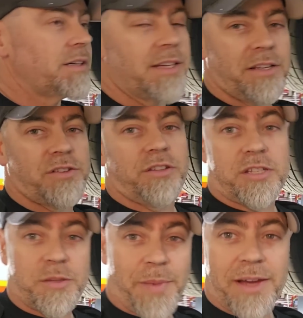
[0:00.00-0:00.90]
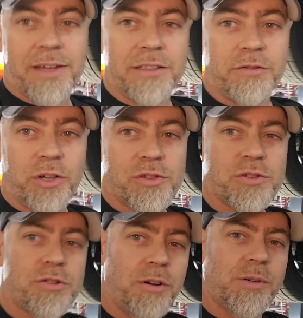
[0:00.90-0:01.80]
yeah, so there's the back end I've got to
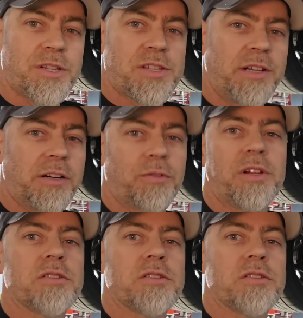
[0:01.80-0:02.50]
do. I'm going to start on that